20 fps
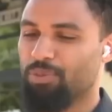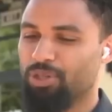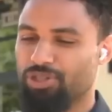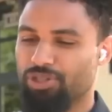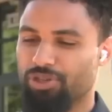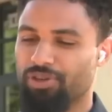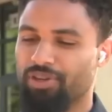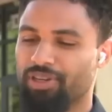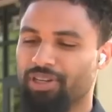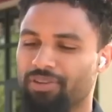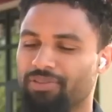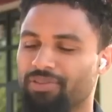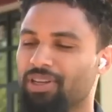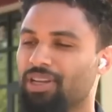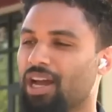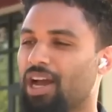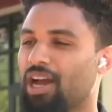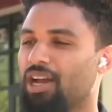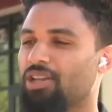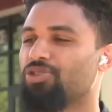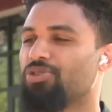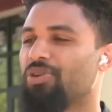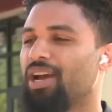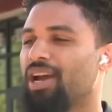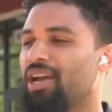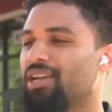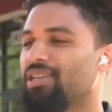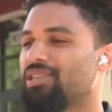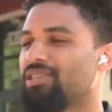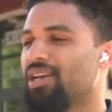majority of the
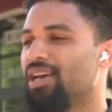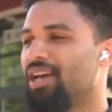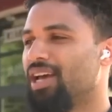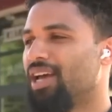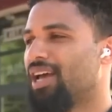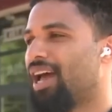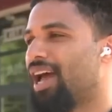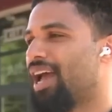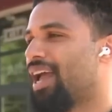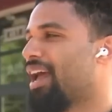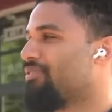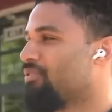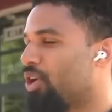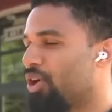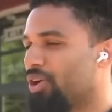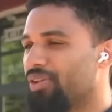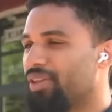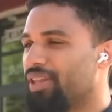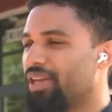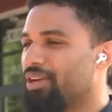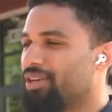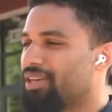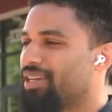contracts. I have all of their